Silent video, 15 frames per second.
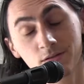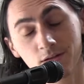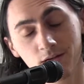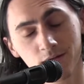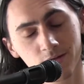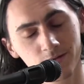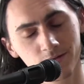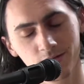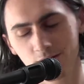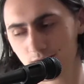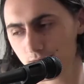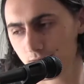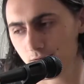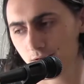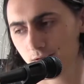Ionian
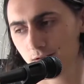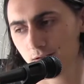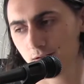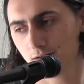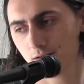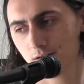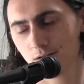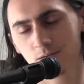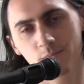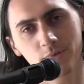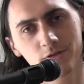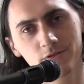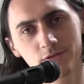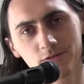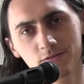uh,
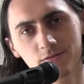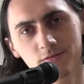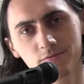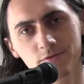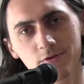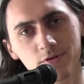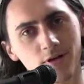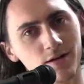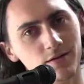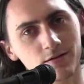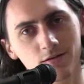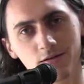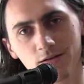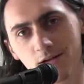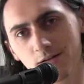major root. I don't know.
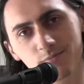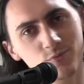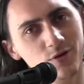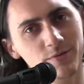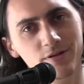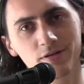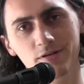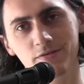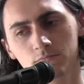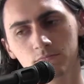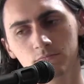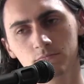I probably don't even.